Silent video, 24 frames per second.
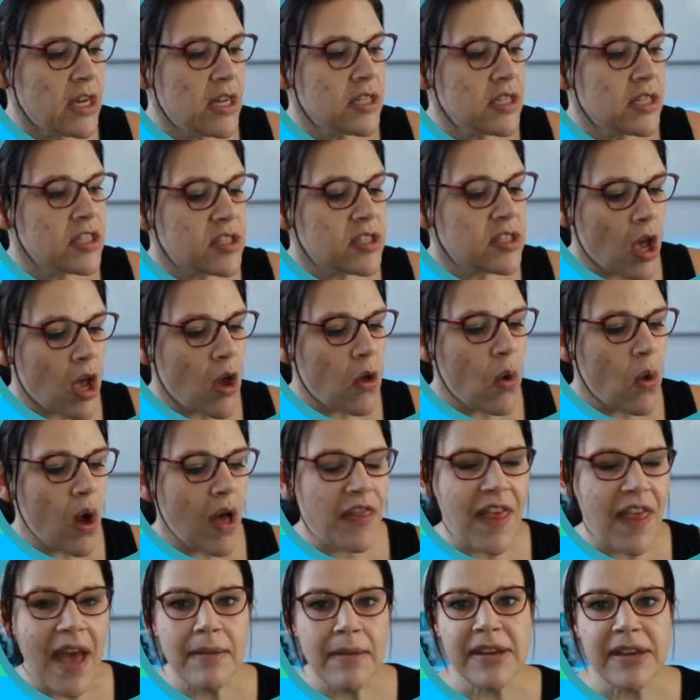So
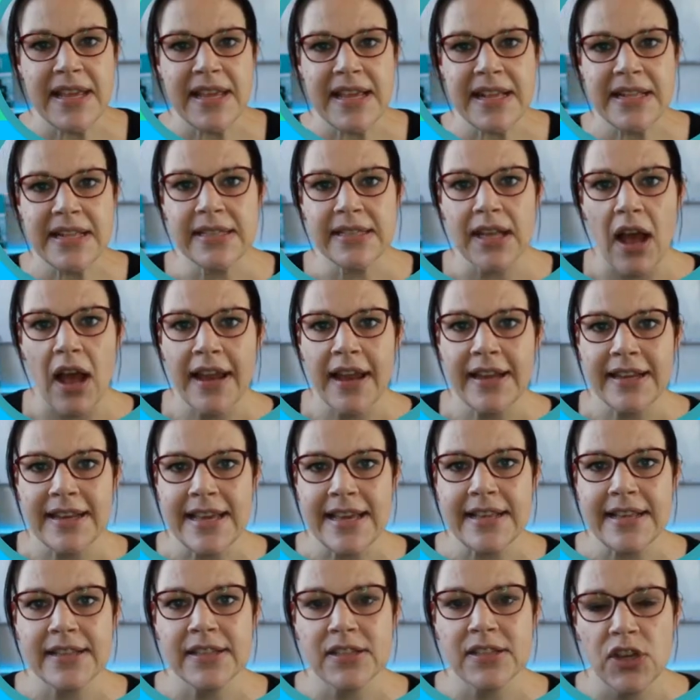that means I
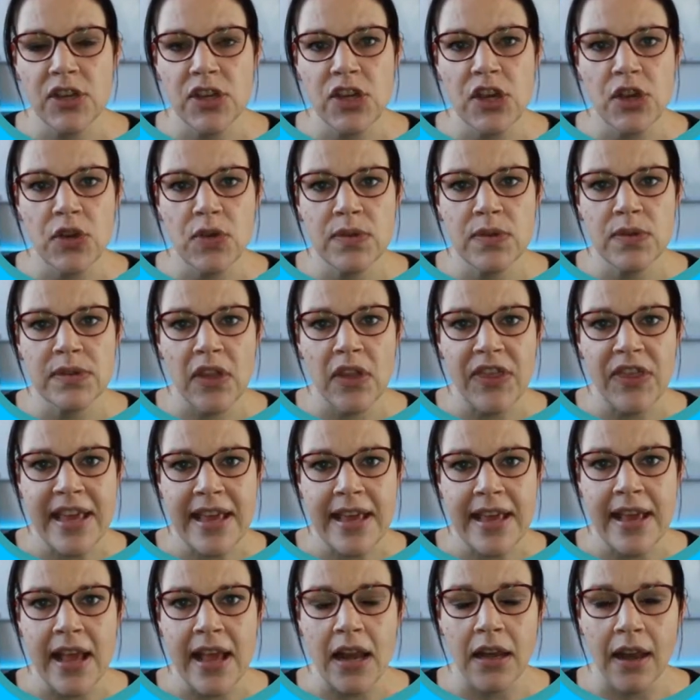need to use
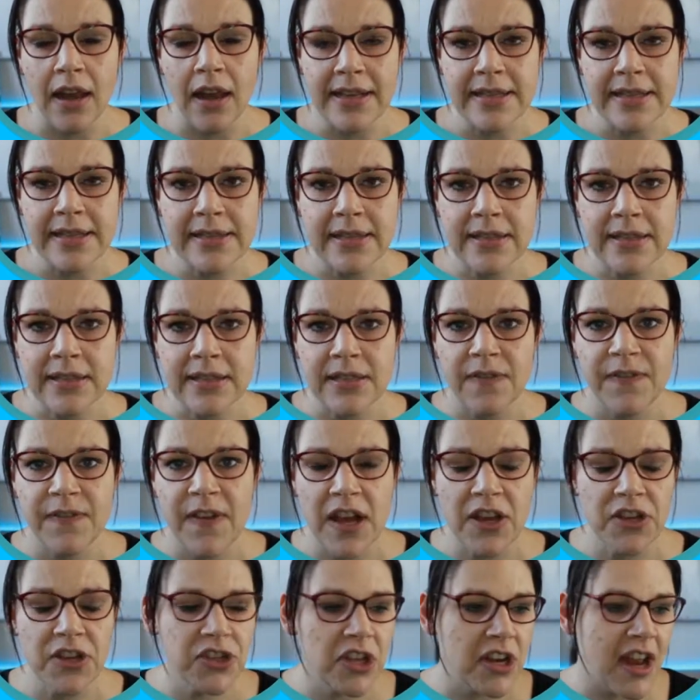the licensed
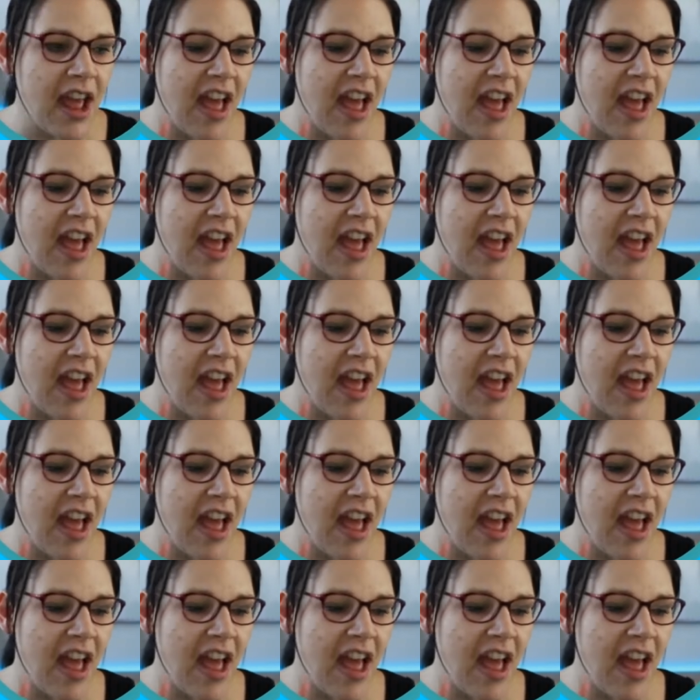version,